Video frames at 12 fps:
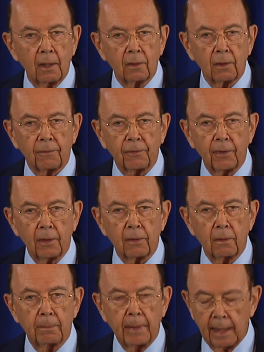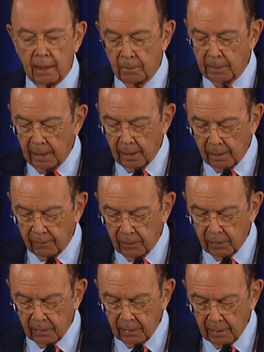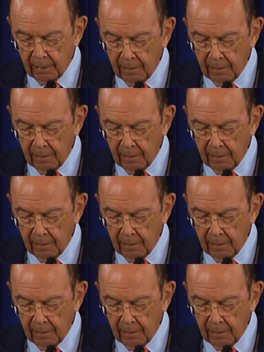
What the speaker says: to further bad behavior.